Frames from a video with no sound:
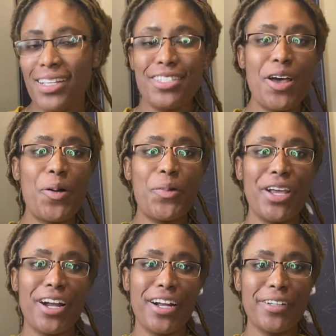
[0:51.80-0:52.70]
so we
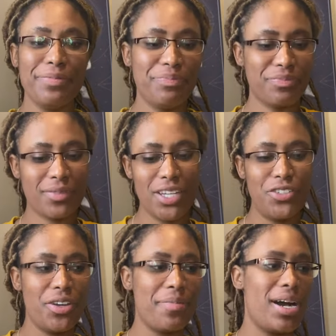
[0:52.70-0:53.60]
are
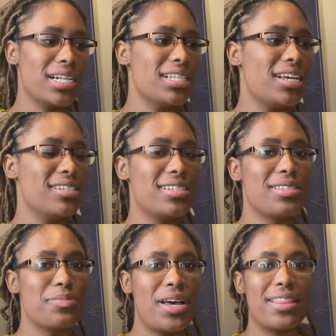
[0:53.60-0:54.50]
doing mocktails
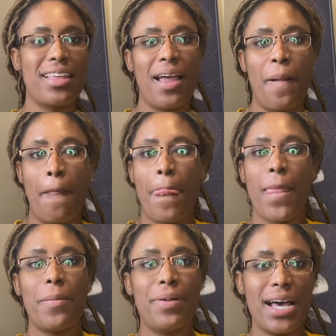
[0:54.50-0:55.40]
this month.
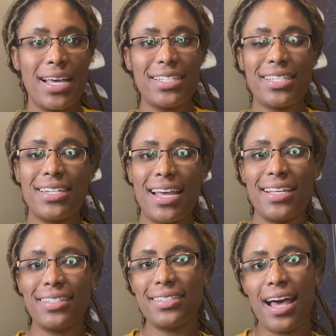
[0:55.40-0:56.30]
But
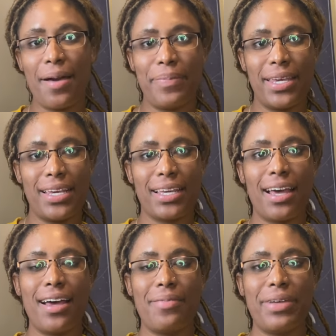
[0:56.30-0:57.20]
today's topic,
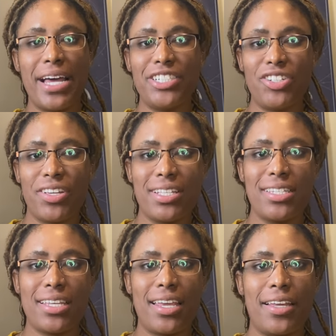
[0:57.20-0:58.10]
as you can
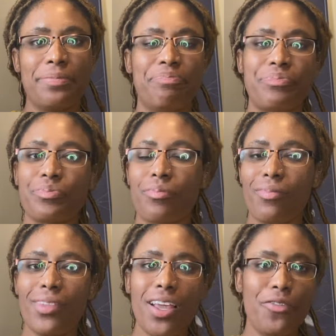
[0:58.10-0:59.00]
see
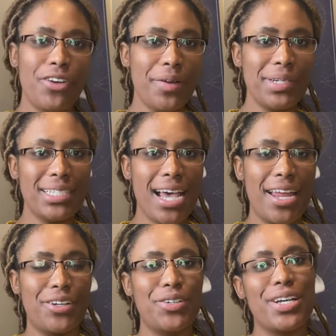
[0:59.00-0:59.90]
from the
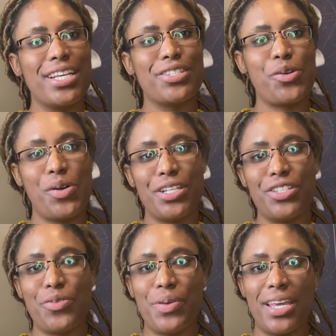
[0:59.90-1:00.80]
title, is going
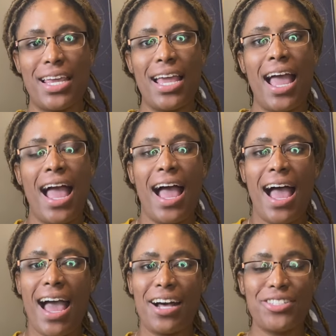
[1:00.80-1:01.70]
to be
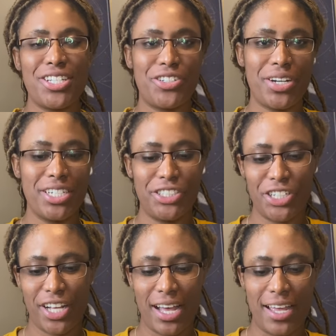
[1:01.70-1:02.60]
how to trust your
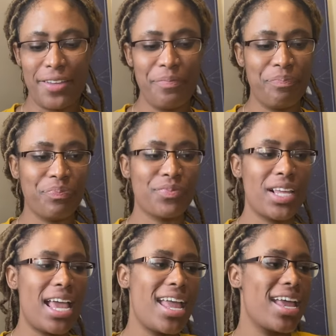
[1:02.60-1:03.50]
gut.
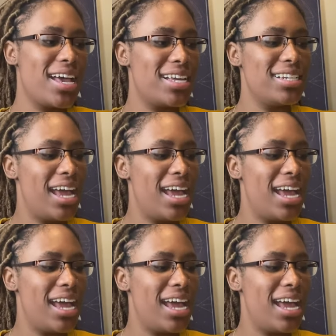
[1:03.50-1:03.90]
And